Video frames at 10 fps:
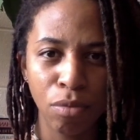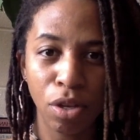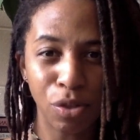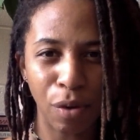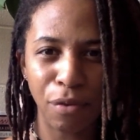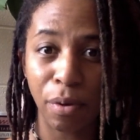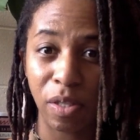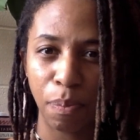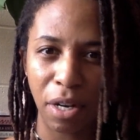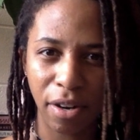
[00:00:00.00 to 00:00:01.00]
So if you
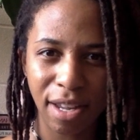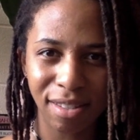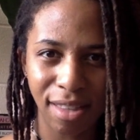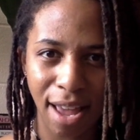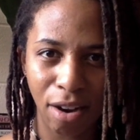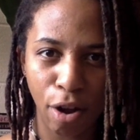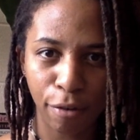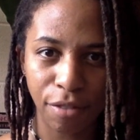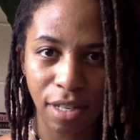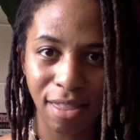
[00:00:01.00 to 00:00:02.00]
experience that
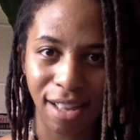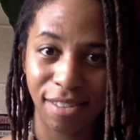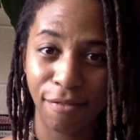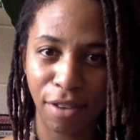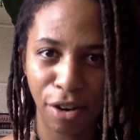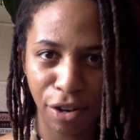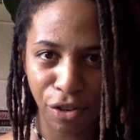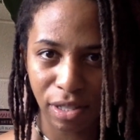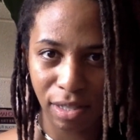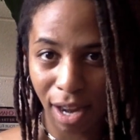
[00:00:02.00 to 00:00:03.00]
often, that's a very
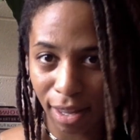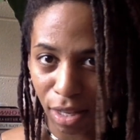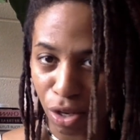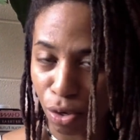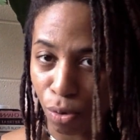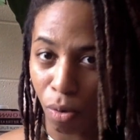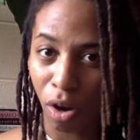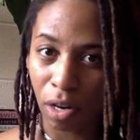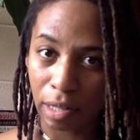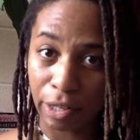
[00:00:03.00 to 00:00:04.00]
good sign that you
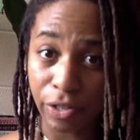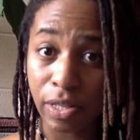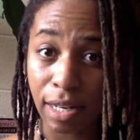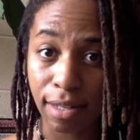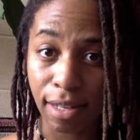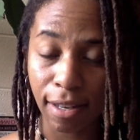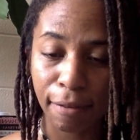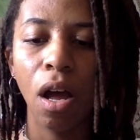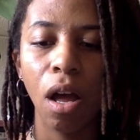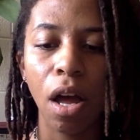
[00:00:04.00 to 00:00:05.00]
are clairsentient.
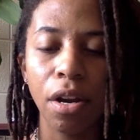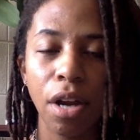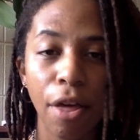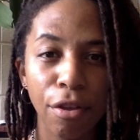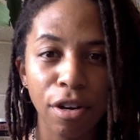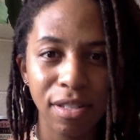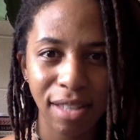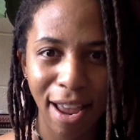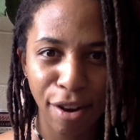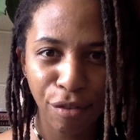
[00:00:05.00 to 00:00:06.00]
Another
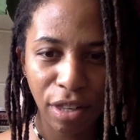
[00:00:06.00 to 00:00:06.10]
sign of